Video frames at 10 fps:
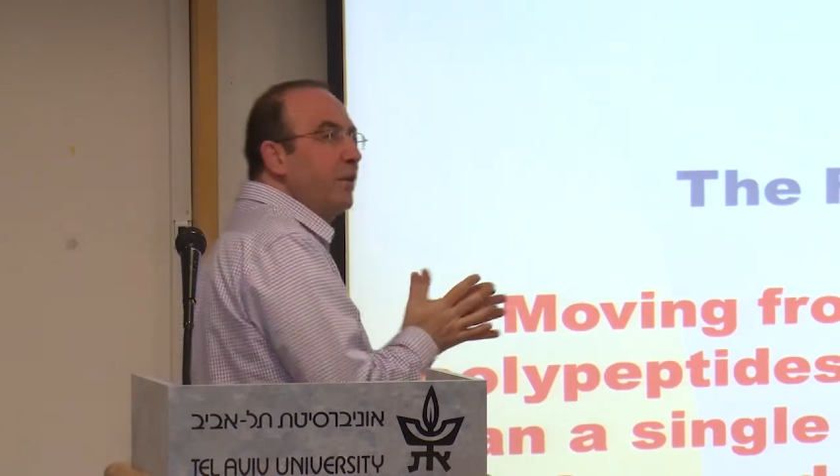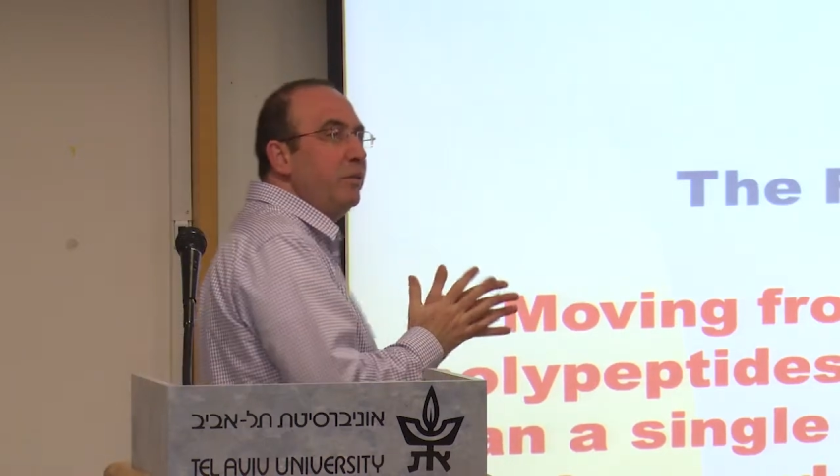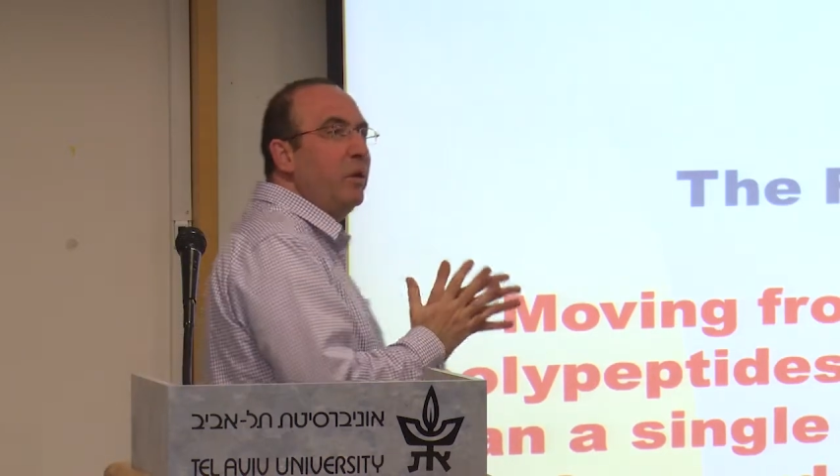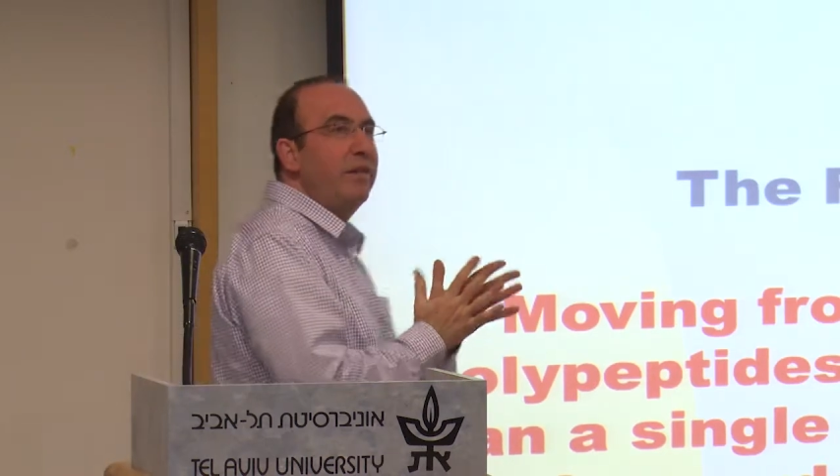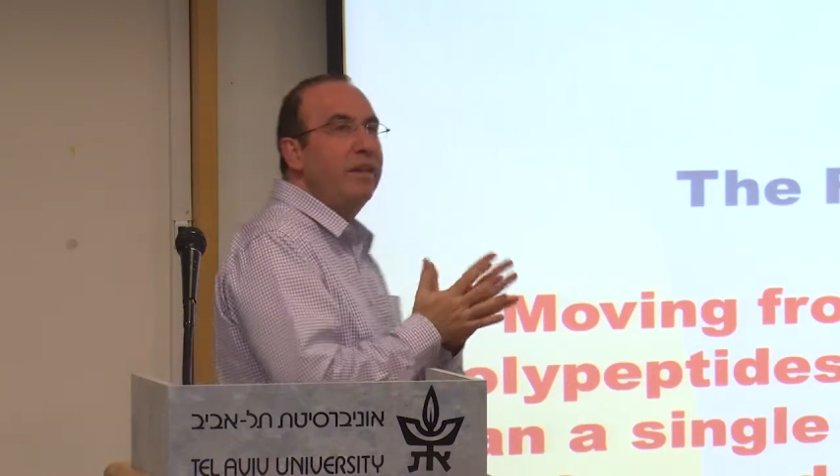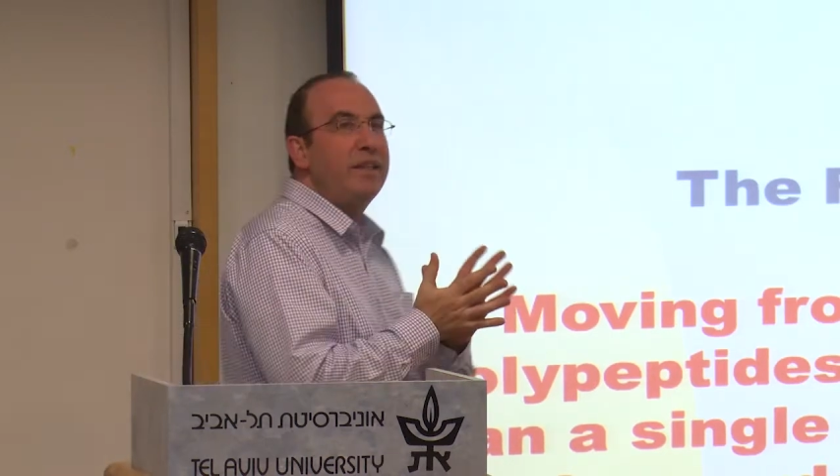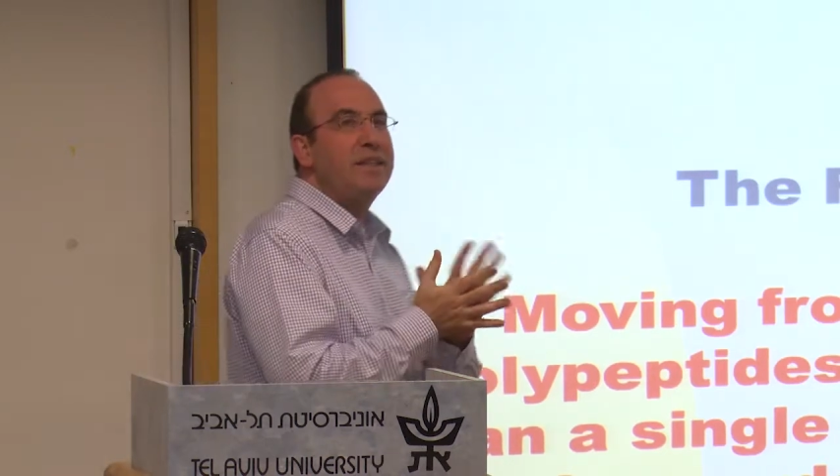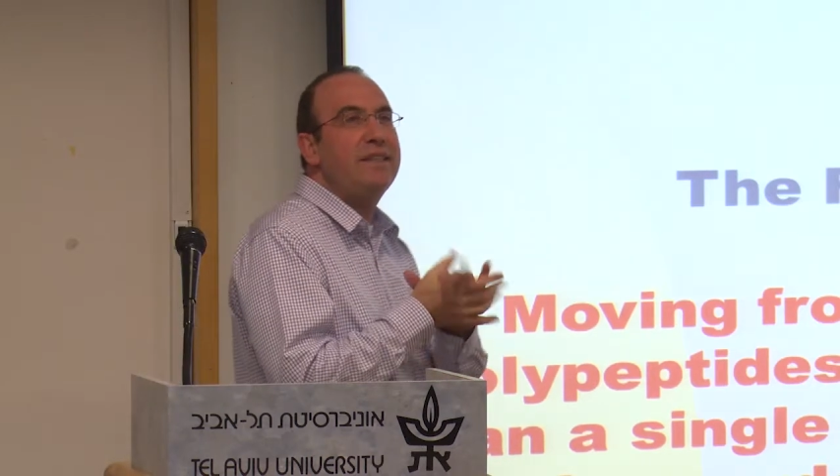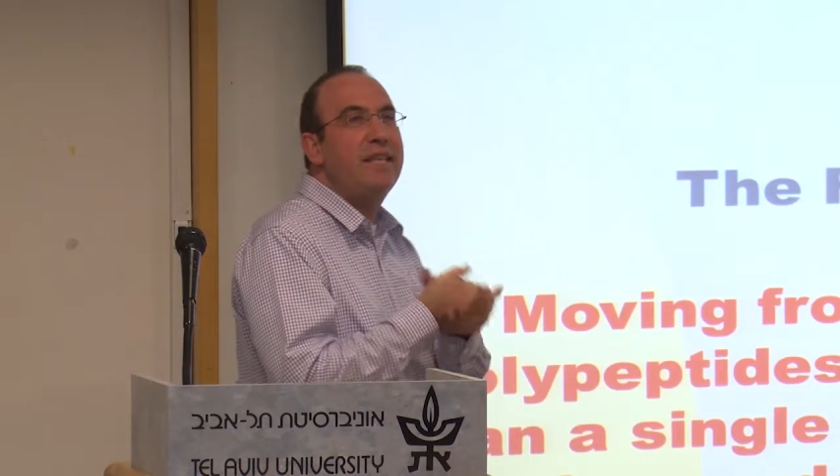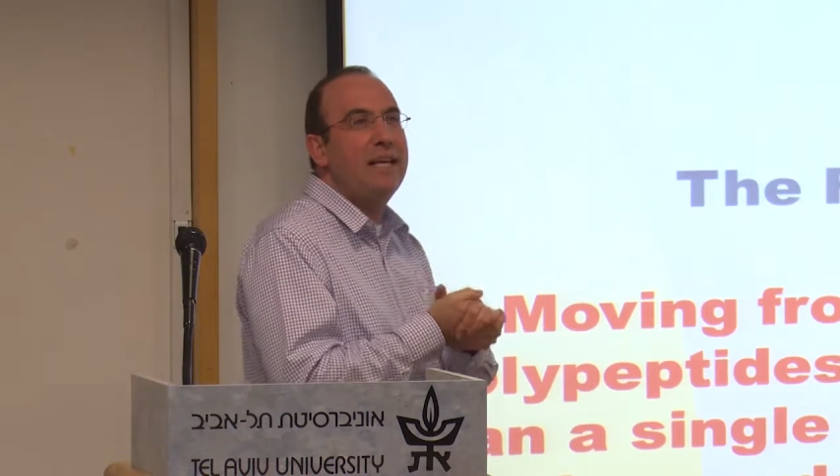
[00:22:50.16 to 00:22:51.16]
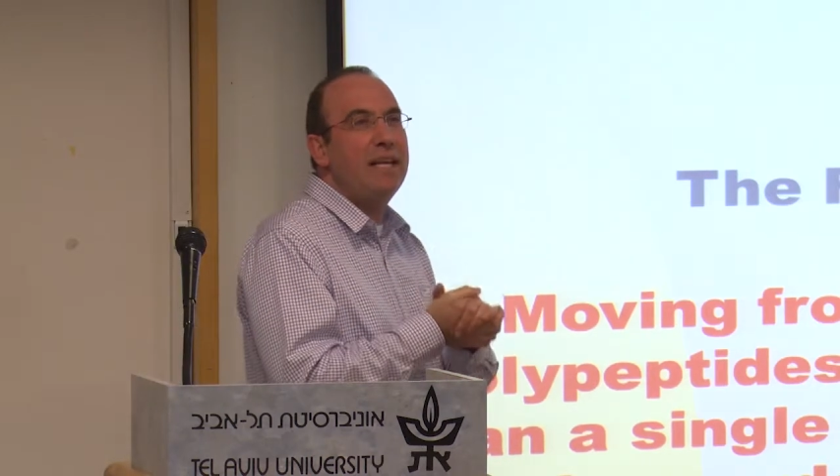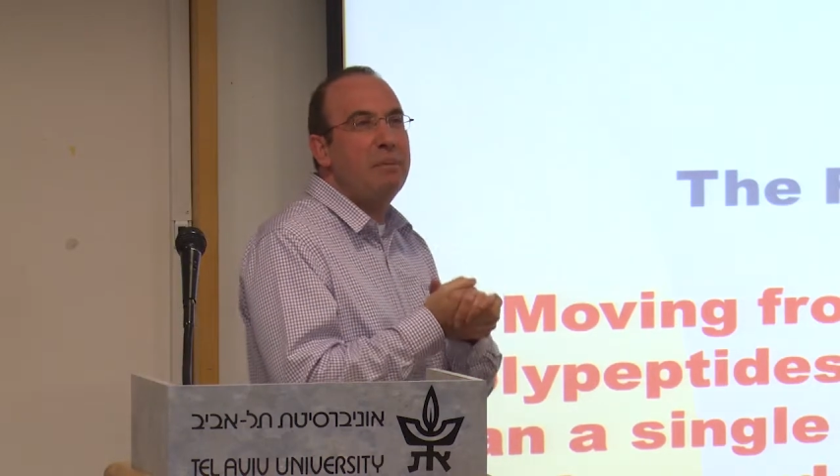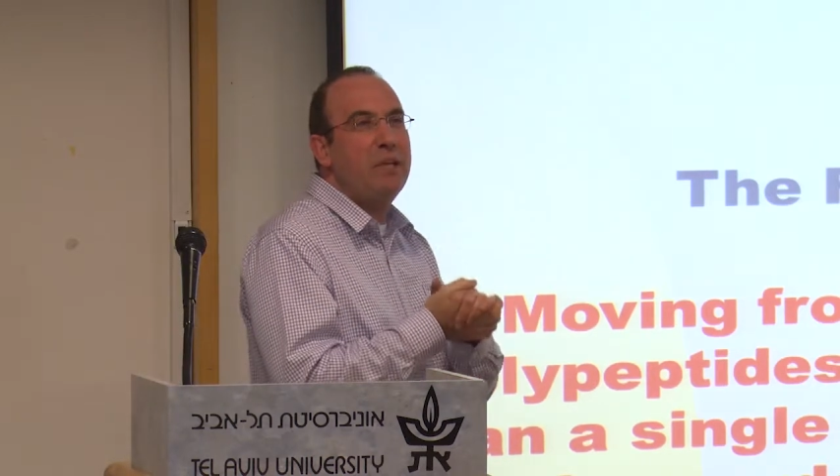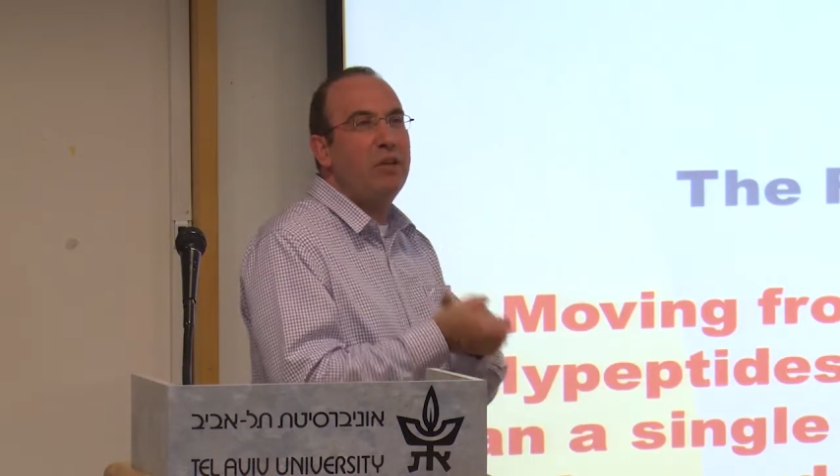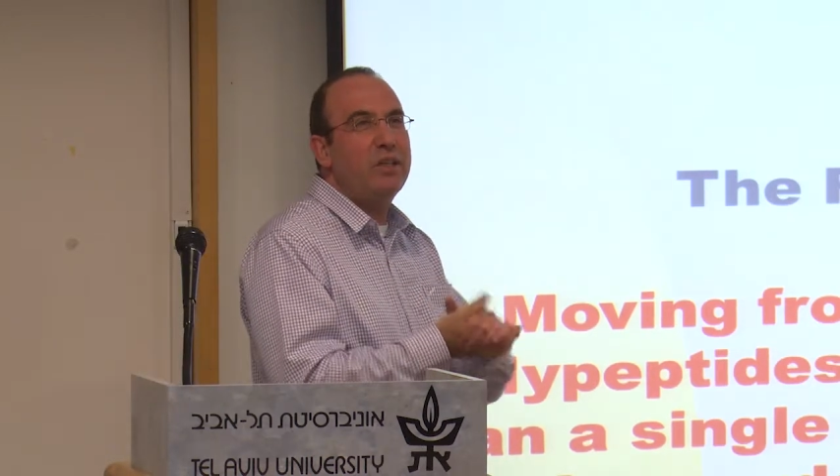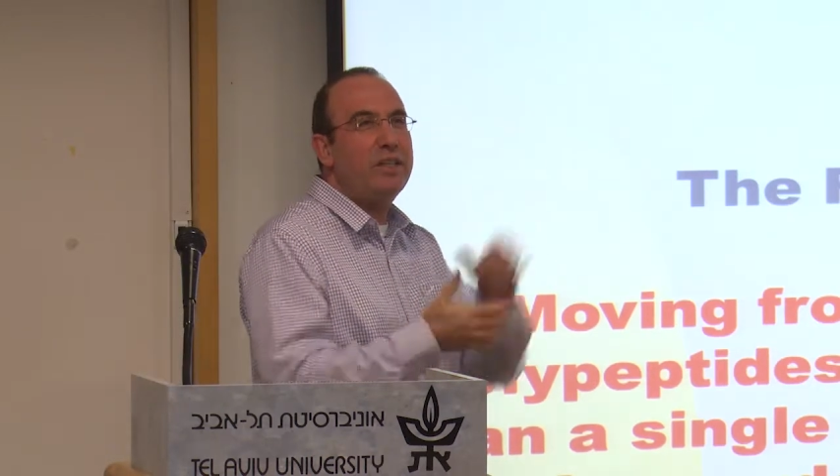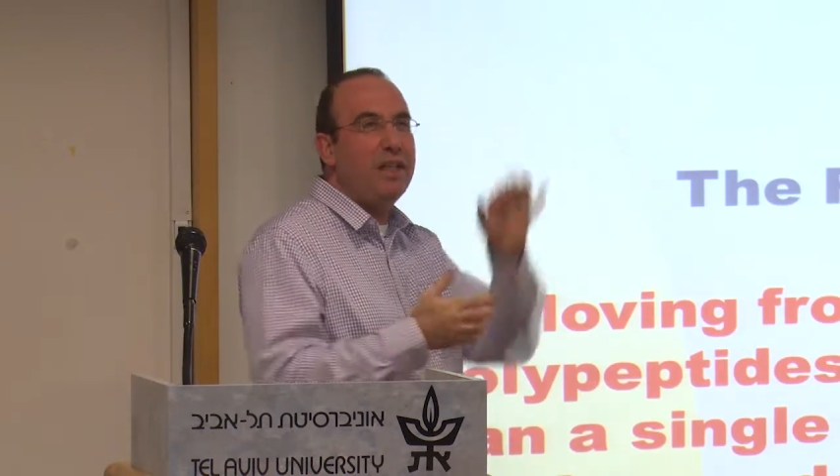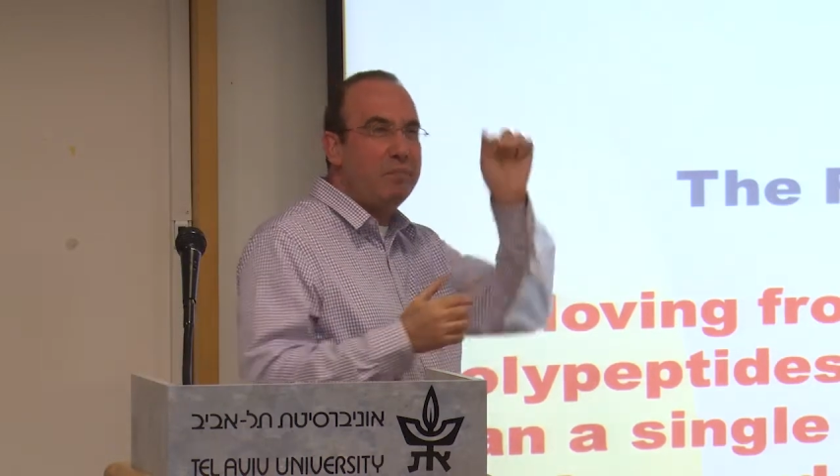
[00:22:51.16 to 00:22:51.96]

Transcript: whether a single amino acid